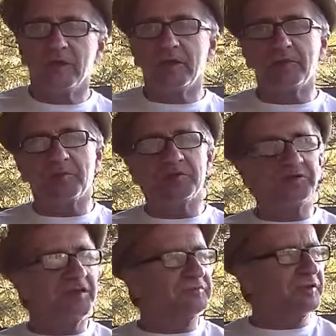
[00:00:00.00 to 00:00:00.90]
And the
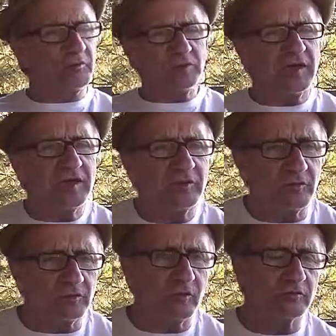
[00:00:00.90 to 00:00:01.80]
person kept saying, well, you can't know
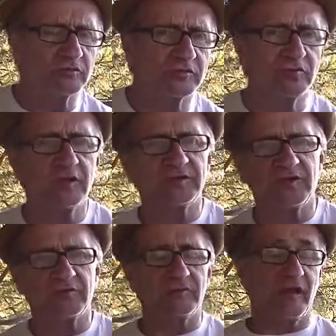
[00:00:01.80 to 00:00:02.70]
who goes, who gets
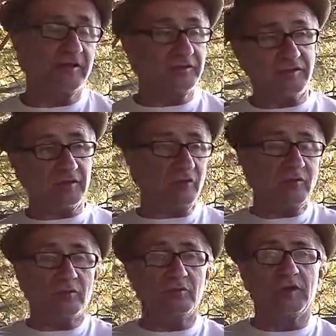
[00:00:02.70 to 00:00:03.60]
saved. And I said, I don't
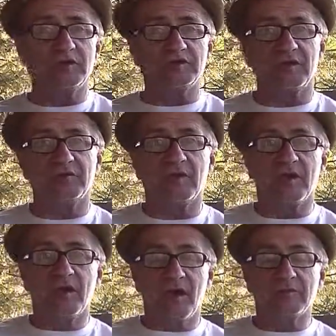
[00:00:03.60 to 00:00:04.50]
know who gets saved.
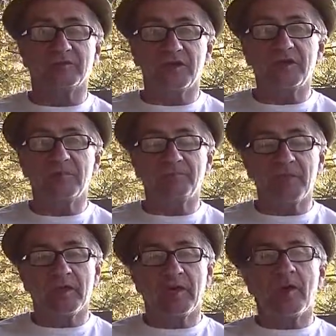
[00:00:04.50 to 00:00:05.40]
I'm saying
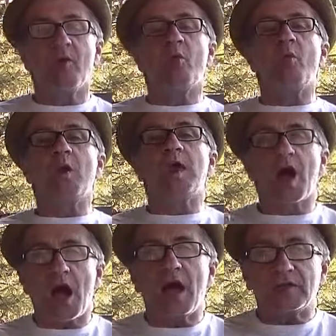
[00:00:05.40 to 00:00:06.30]
we
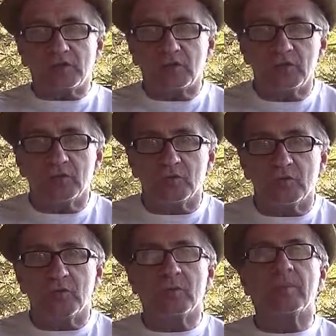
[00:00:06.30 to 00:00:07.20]
ought
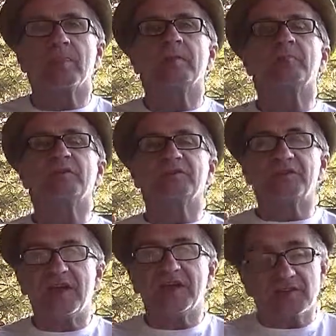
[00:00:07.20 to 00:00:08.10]
to
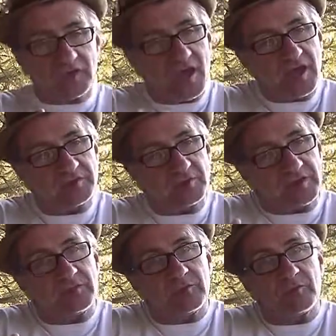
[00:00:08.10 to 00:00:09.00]
present the gospel
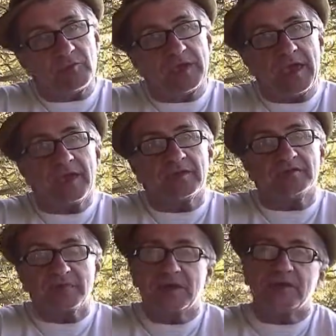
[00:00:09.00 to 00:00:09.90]
to everyone we can
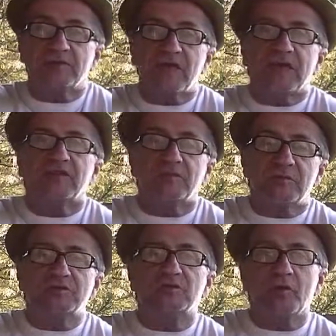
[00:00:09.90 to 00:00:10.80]
because that's the
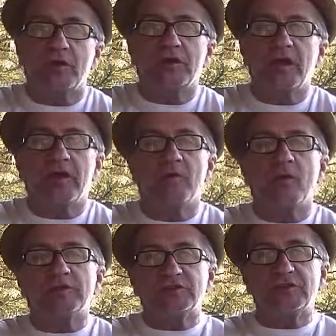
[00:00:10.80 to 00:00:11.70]
majority of
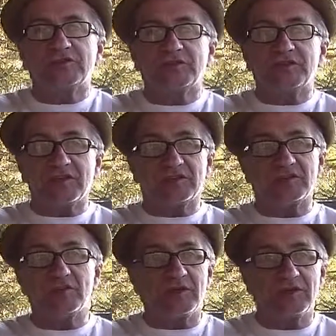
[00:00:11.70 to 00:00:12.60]
what Jesus said to
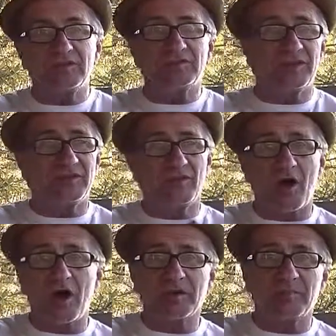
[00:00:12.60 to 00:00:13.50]
do. He didn't say, you know,
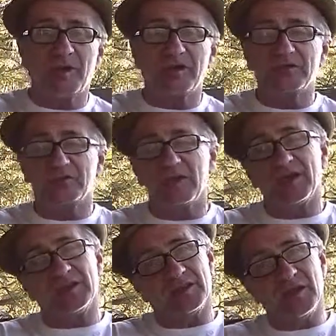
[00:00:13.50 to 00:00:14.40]
occupy this
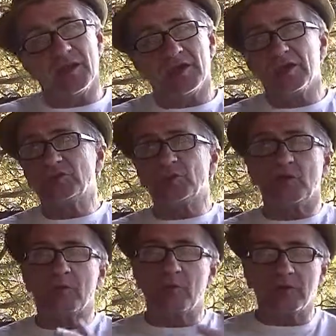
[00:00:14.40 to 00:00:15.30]
land and
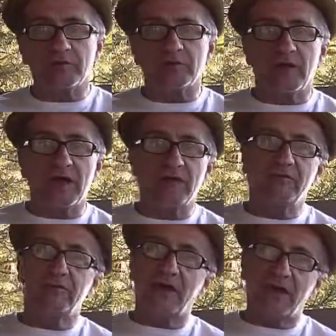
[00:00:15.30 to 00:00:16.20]
enjoy a wonderful
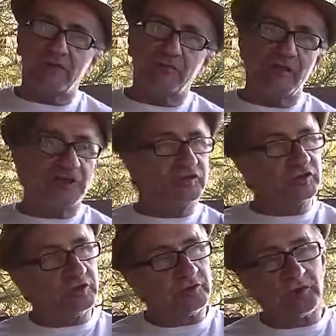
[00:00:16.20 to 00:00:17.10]
life and have
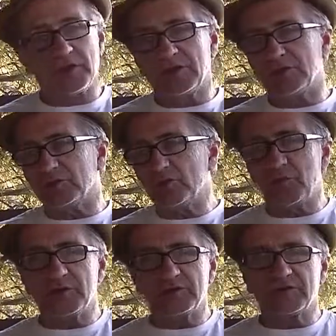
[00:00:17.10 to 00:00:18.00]
children and
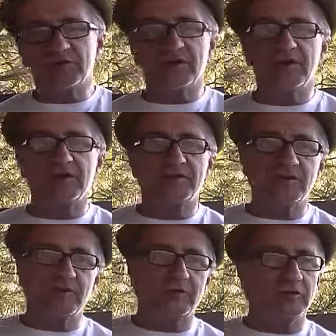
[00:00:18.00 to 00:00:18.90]
2.6 kids, you
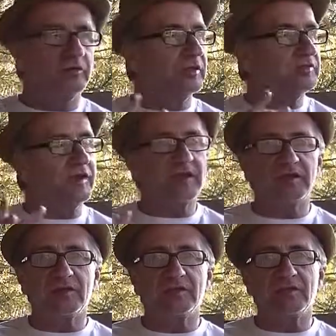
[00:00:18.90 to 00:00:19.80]
know, and do this, that, and
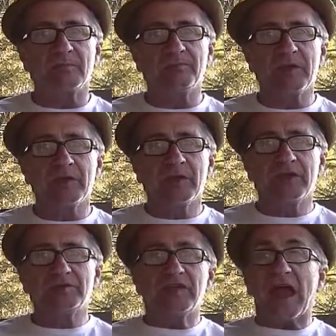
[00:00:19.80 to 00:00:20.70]
the other thing.
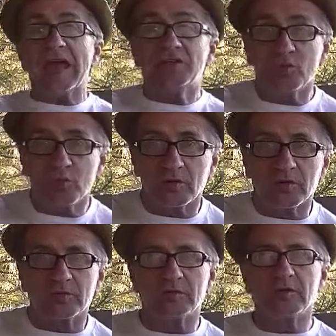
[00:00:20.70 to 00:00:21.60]
He said, hate the
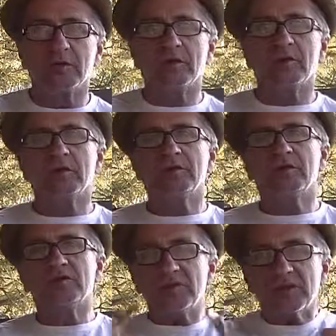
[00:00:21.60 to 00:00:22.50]
world.
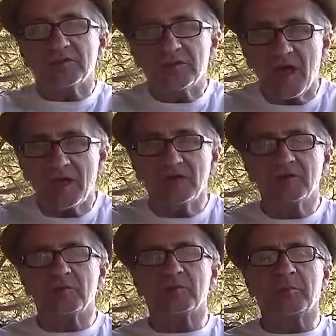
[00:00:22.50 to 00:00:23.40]
Set aside
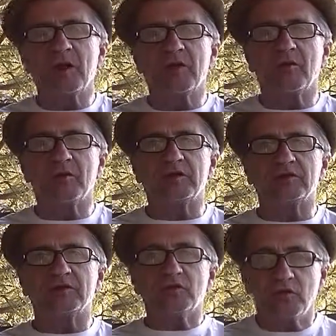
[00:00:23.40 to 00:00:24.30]
your
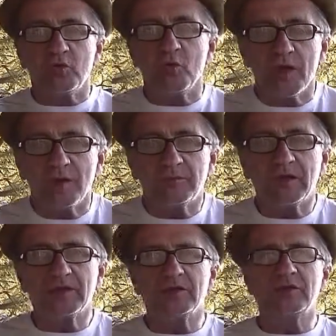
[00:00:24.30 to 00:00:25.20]
priorities. Do what I'm
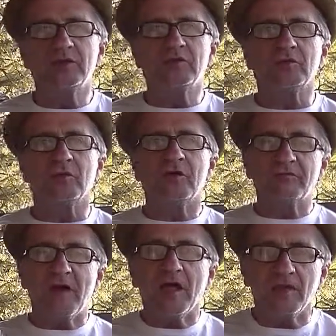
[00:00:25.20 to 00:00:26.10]
telling you to do.
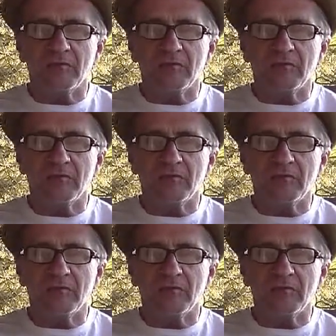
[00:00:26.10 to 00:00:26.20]
Follow